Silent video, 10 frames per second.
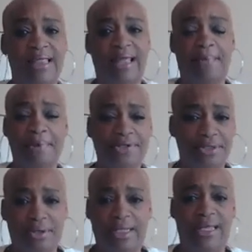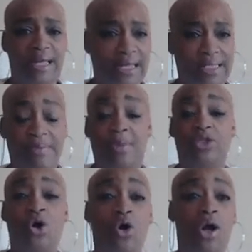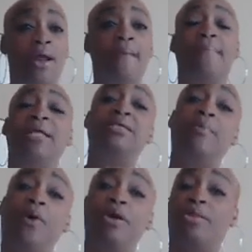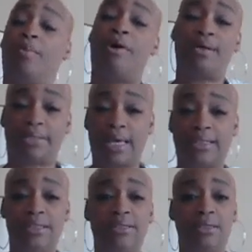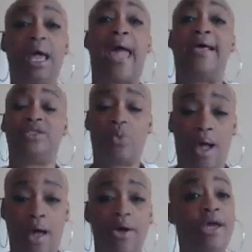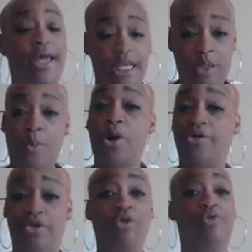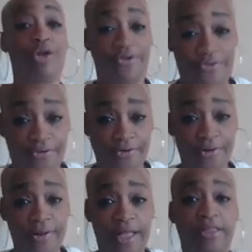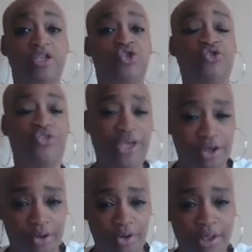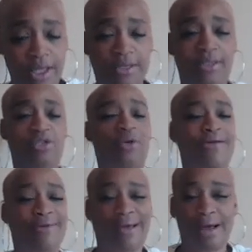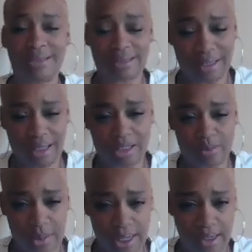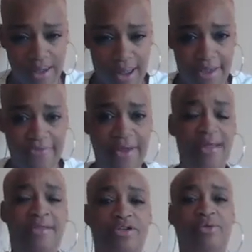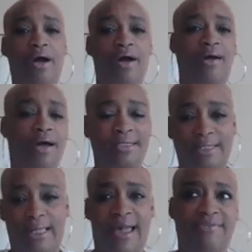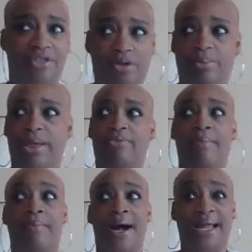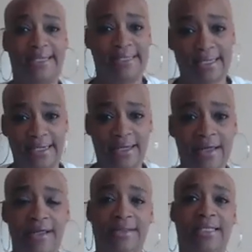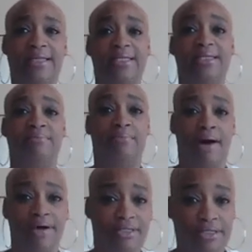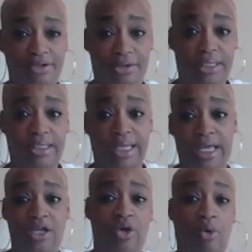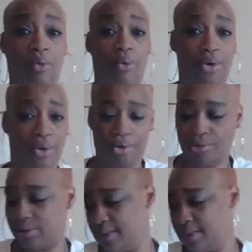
that personal and that intimate is hard, but it's a part of the process as well. It's a part of the grief that you feel, that you have to constantly explain your life, that you constantly have to be reminded that this monster is in your world.